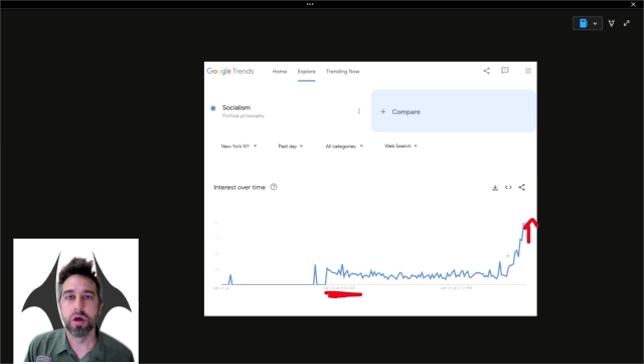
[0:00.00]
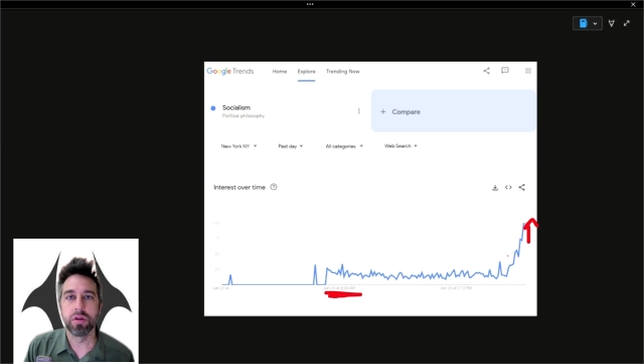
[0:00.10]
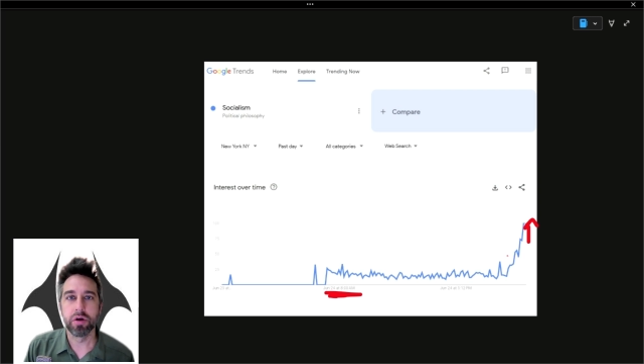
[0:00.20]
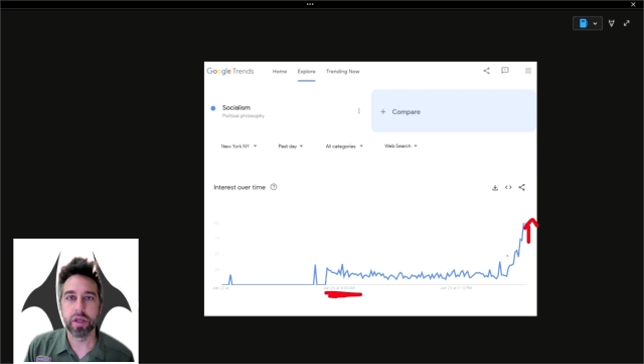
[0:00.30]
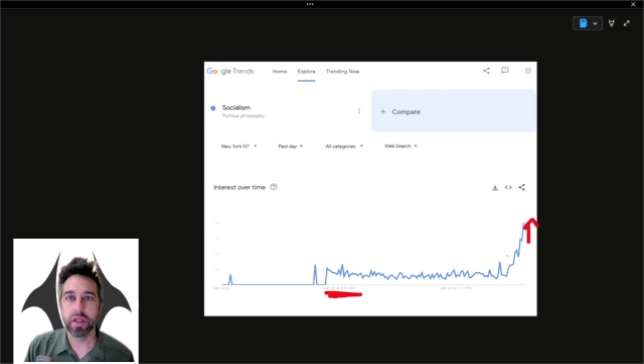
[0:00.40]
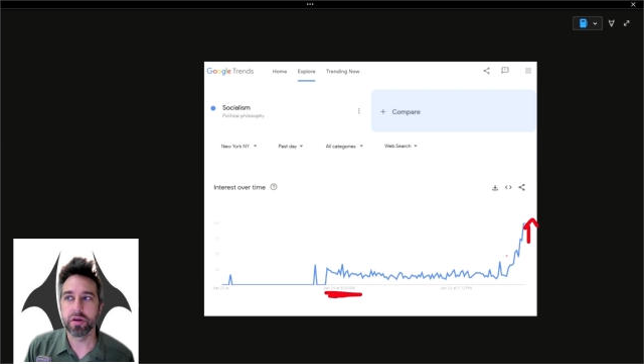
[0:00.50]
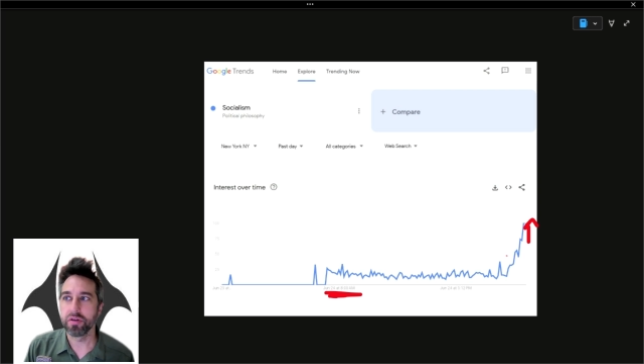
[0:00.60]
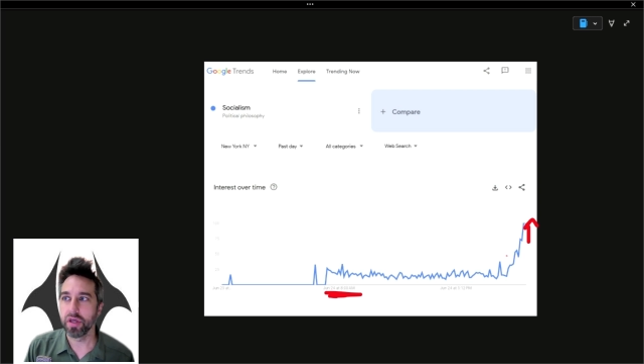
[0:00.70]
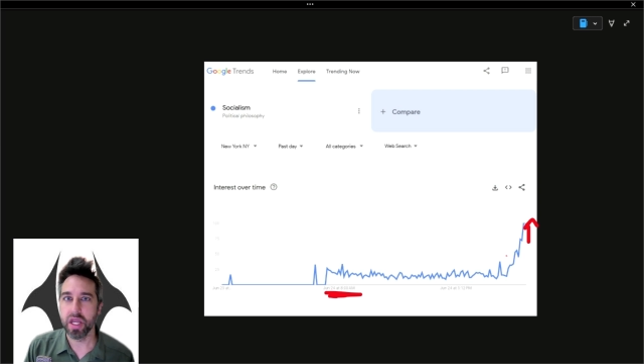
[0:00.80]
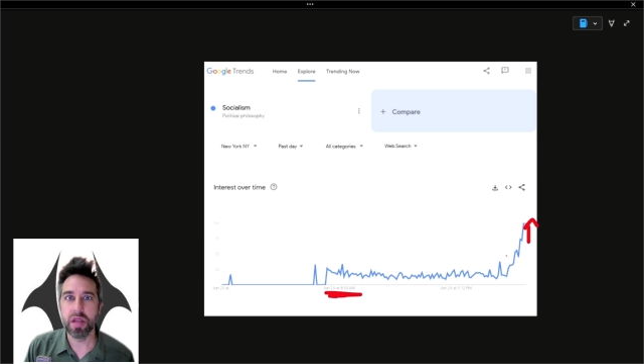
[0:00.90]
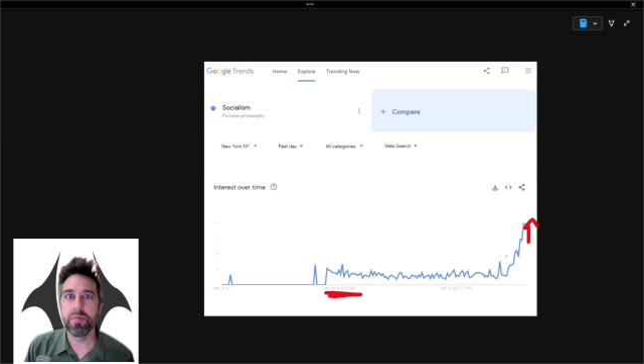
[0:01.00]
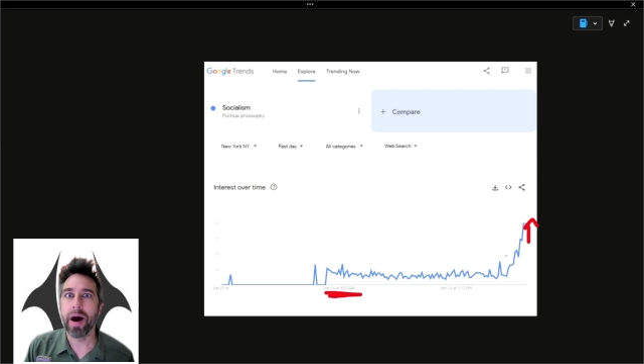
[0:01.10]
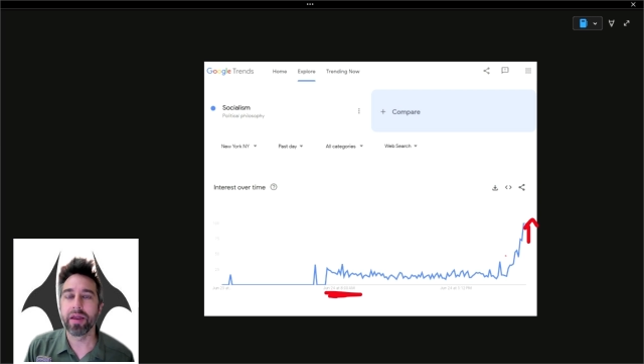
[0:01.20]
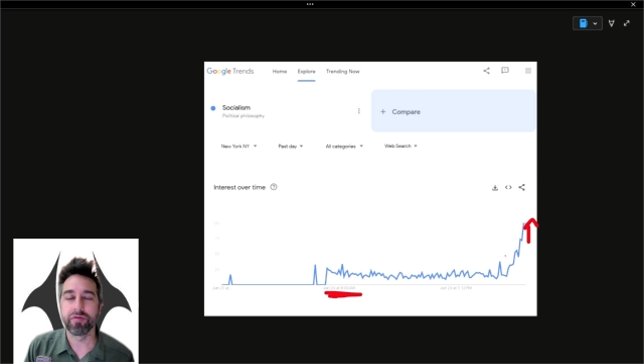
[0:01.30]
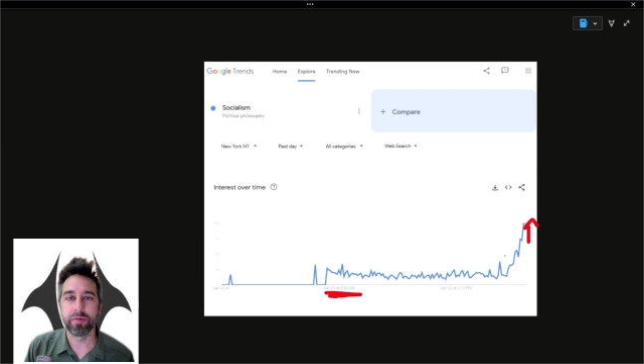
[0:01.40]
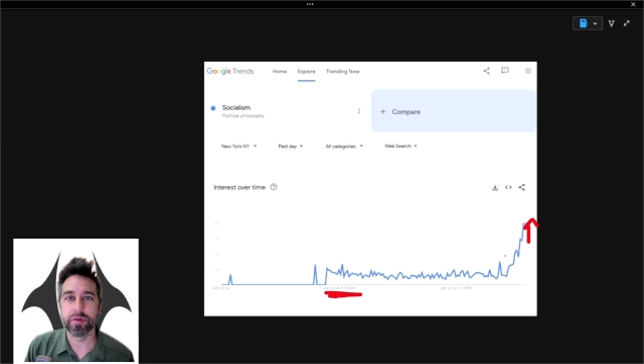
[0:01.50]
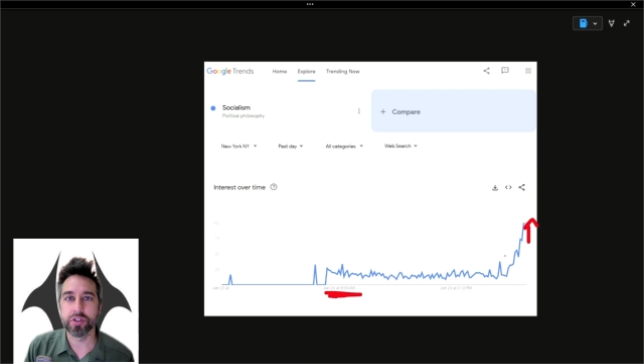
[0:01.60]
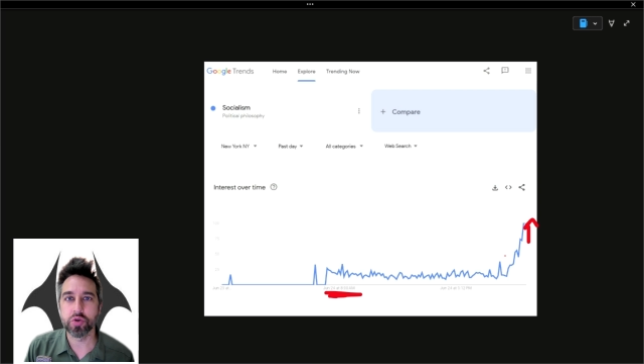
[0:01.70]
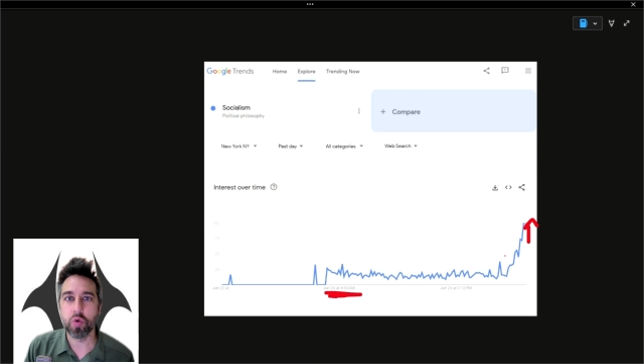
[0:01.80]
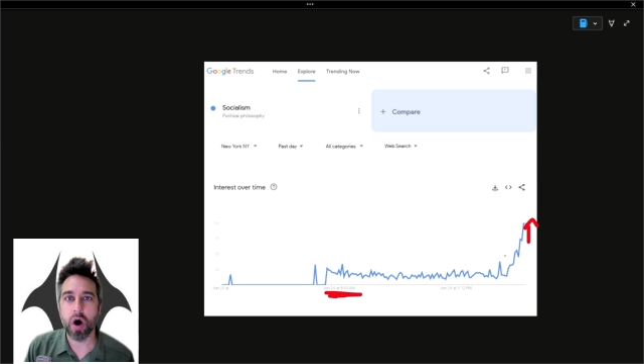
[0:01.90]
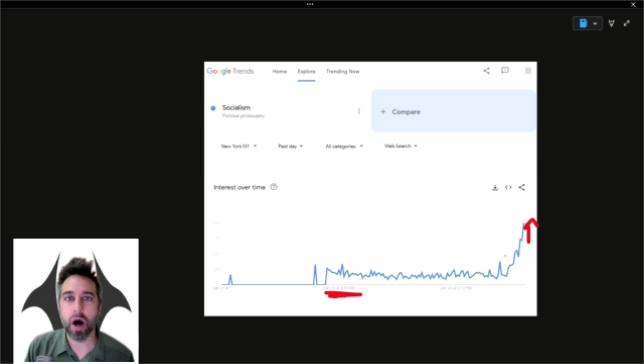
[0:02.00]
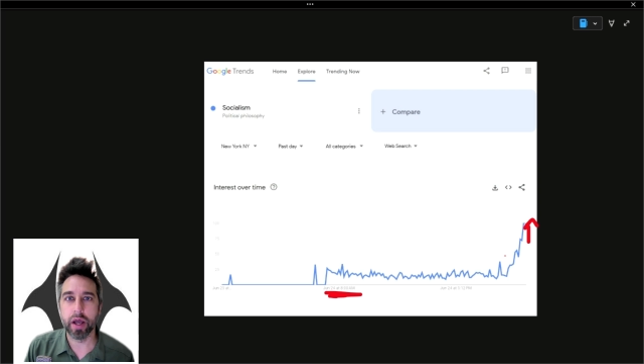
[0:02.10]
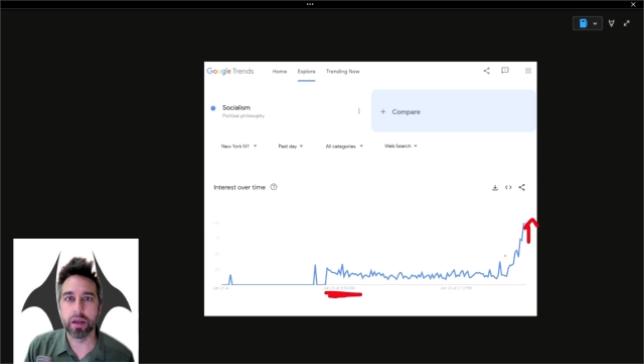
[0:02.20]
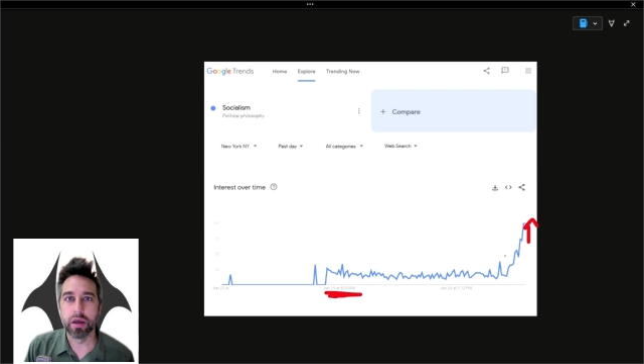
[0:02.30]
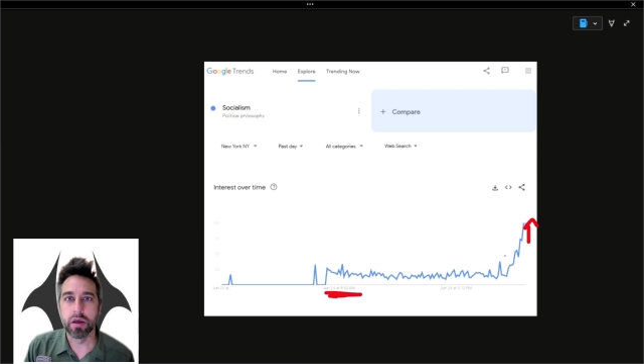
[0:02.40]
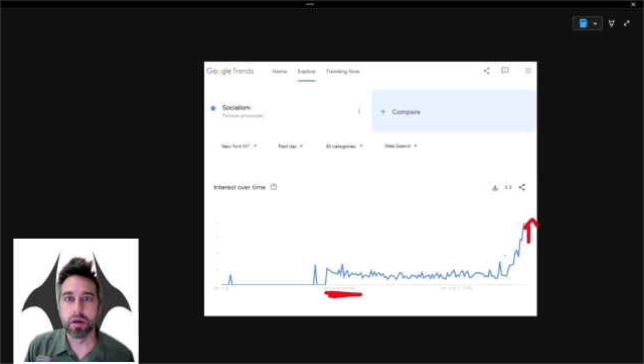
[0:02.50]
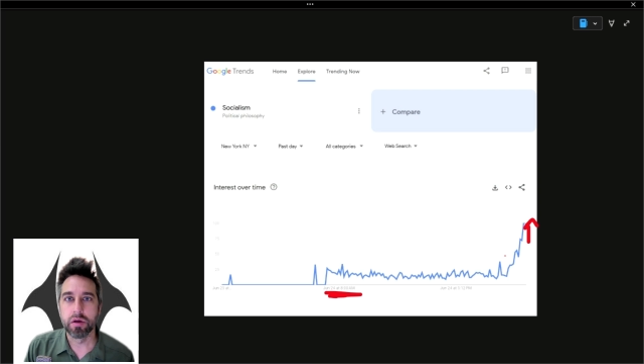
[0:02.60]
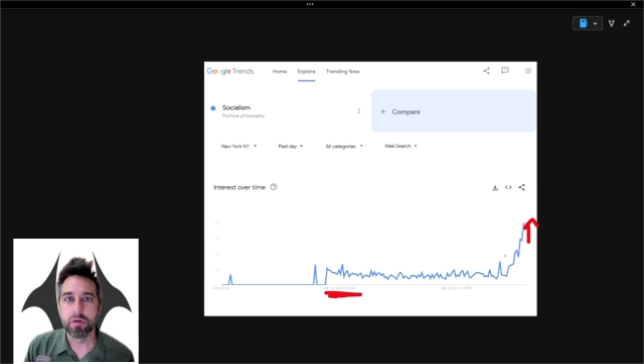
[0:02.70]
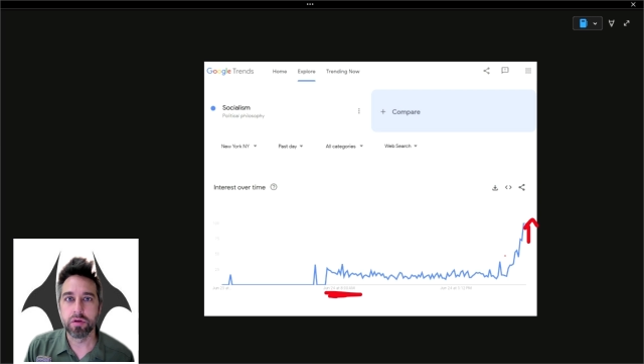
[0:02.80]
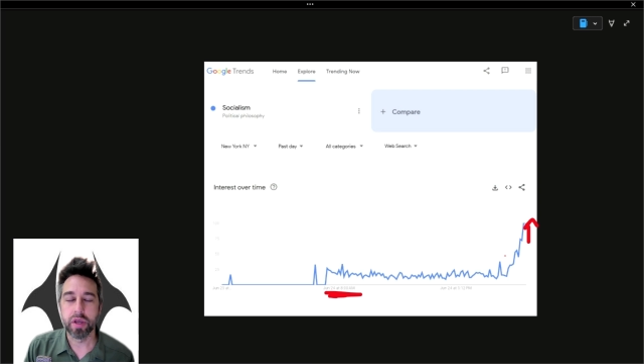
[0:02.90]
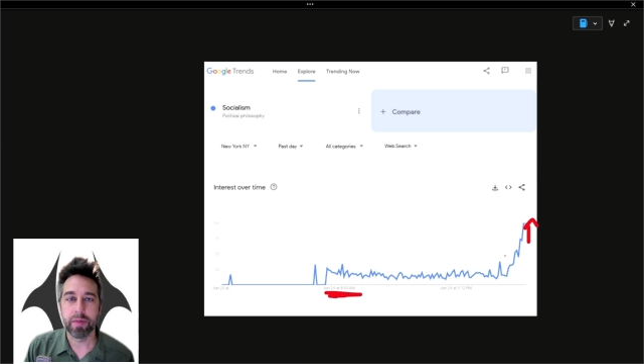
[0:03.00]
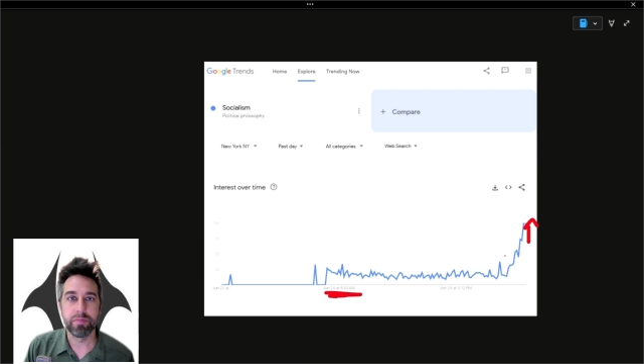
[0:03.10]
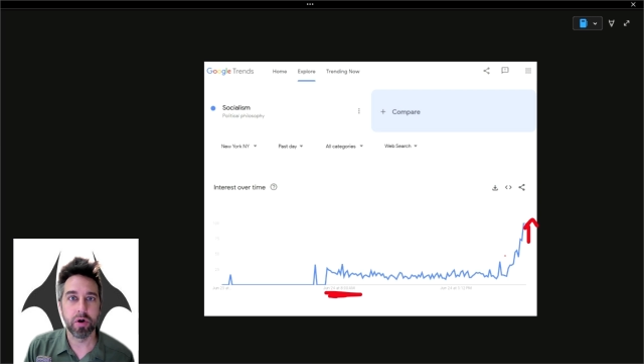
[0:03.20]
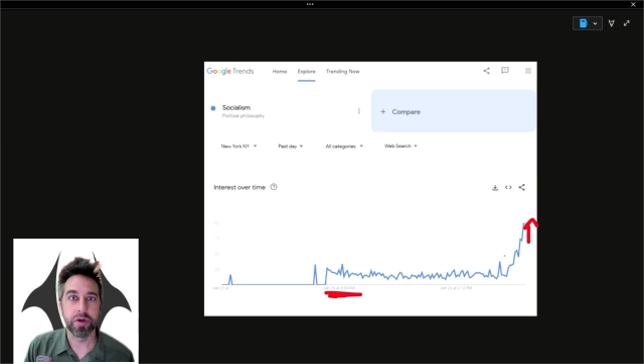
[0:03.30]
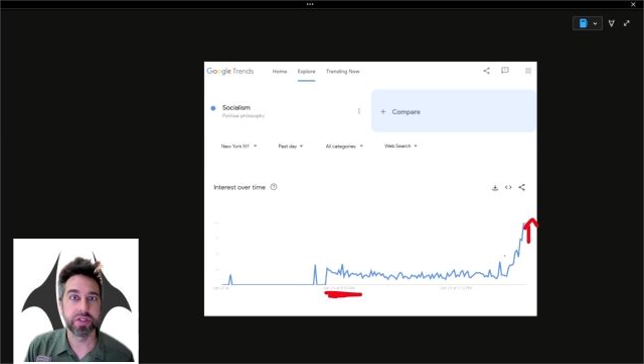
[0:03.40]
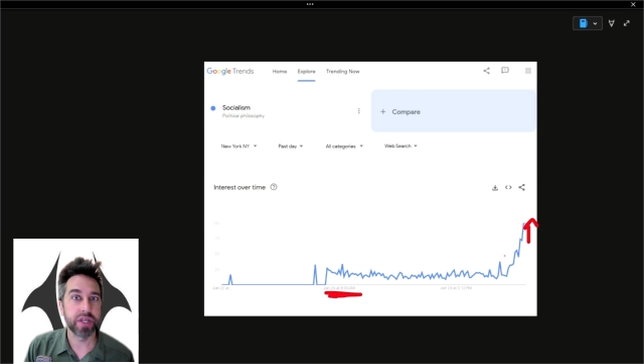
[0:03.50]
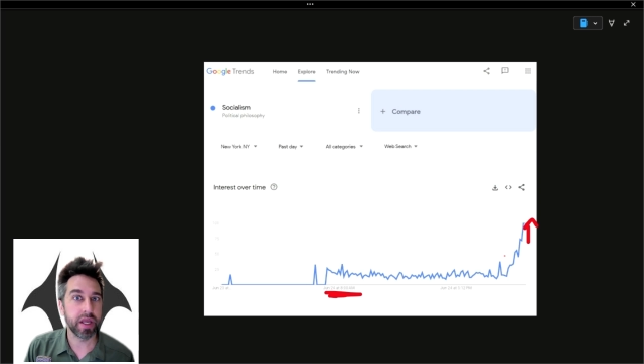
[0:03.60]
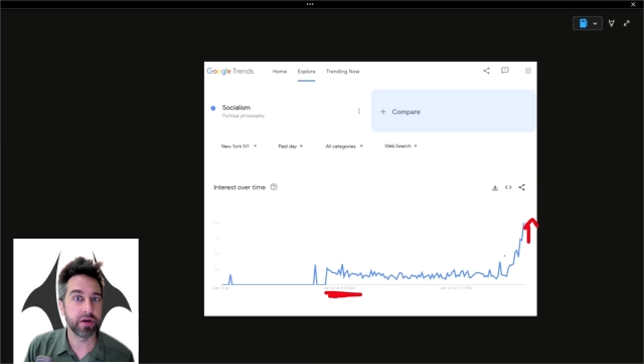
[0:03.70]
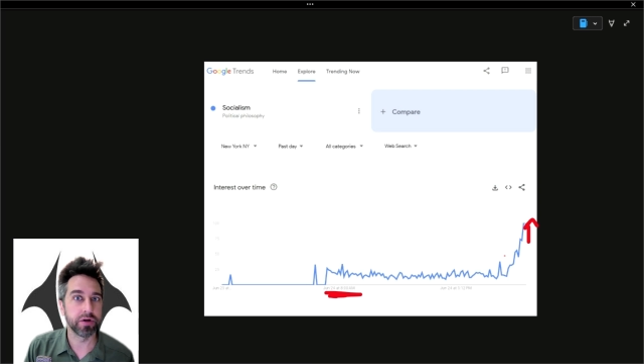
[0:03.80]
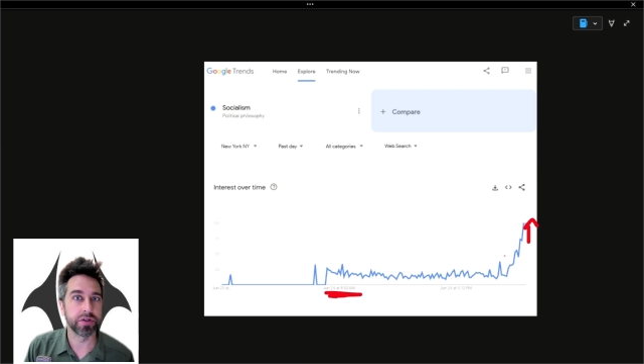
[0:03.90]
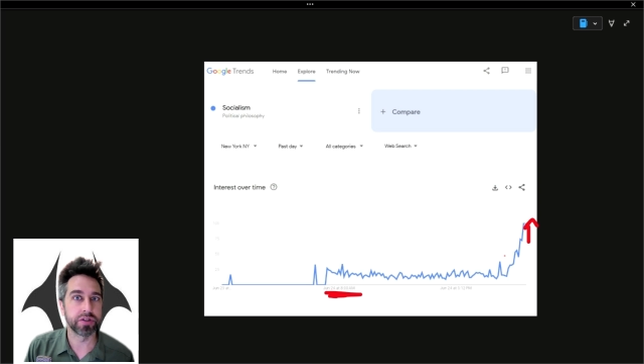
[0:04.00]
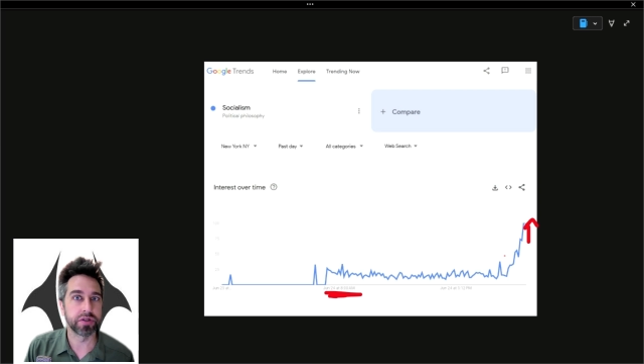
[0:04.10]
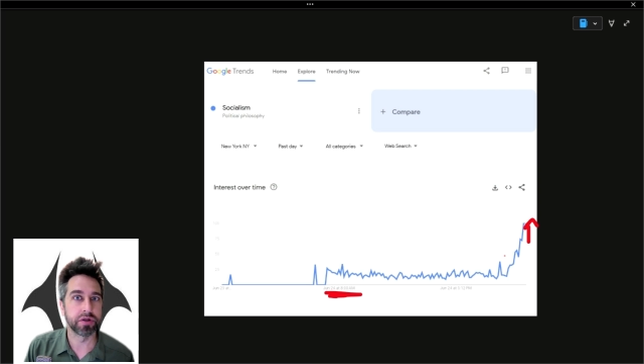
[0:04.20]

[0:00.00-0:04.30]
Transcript: Look at anybody from the squad. Look at Bernie Sanders.